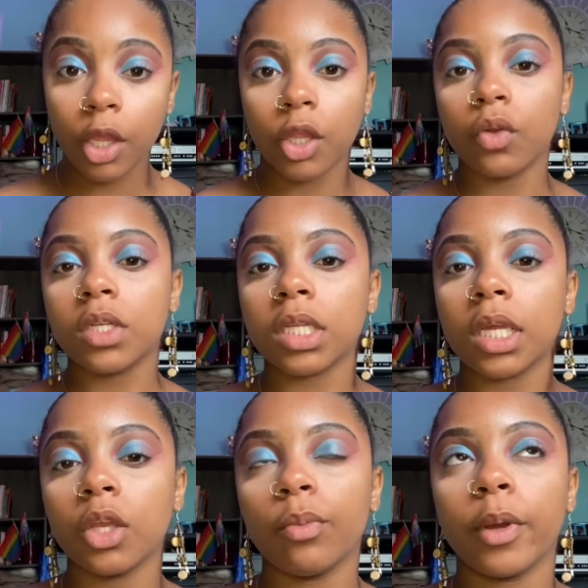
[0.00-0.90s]
Usually
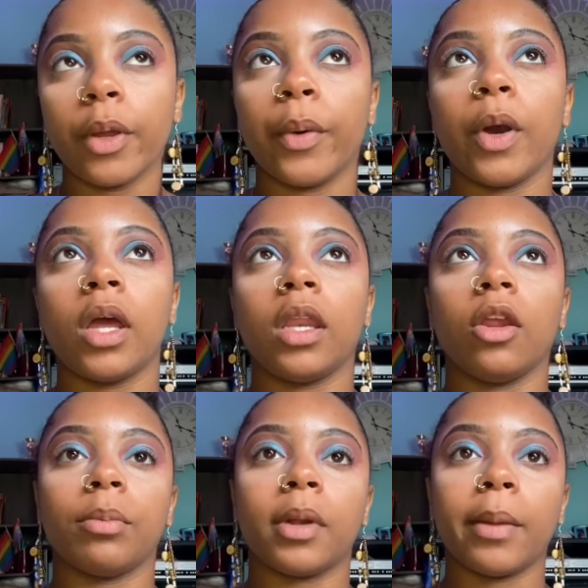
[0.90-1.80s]
you put on your
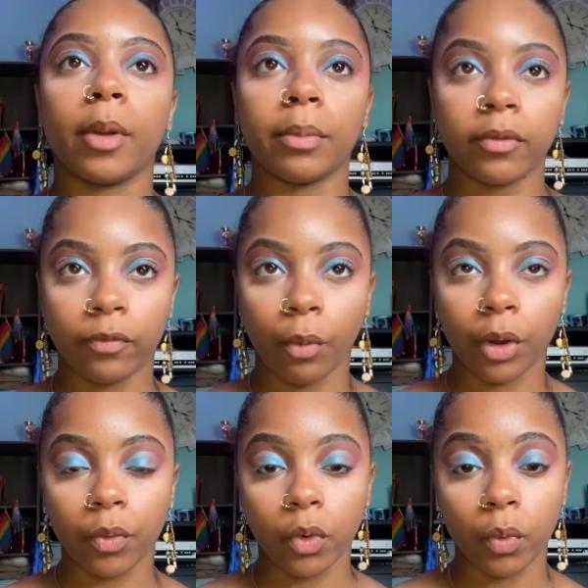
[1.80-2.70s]
primer before
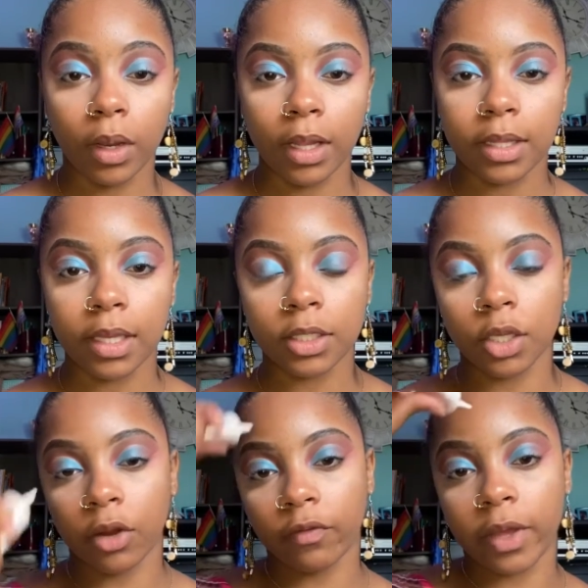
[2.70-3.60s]
you do anything to
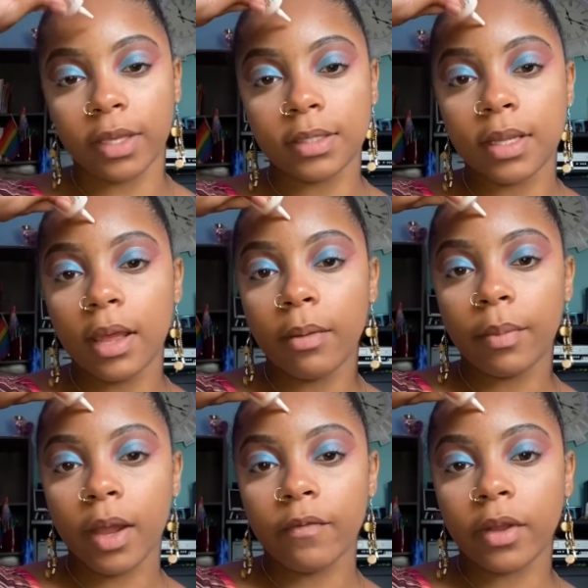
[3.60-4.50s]
your face,
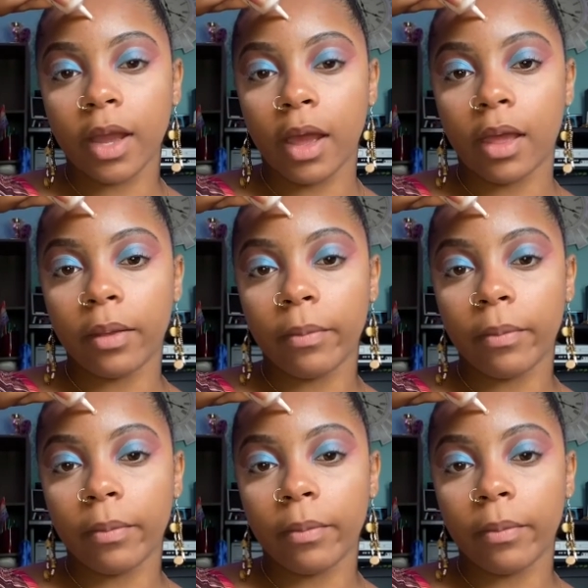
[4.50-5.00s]
but I forgot.